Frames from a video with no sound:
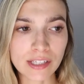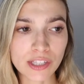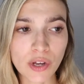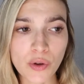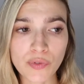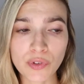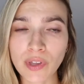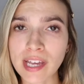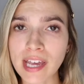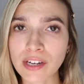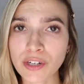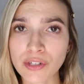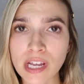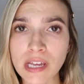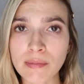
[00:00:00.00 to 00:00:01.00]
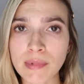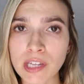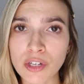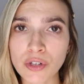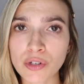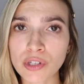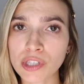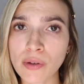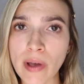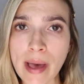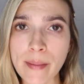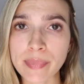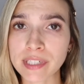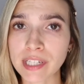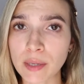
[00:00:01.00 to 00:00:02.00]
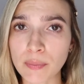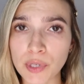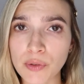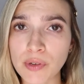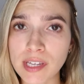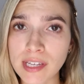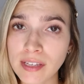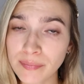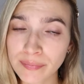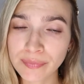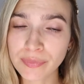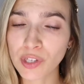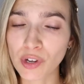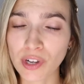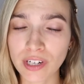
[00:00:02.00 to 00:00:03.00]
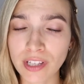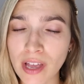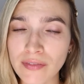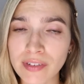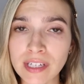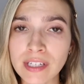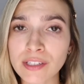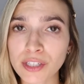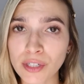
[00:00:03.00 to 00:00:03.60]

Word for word: So if you like entertainment and you just so happen to like beauty, you're gonna love it.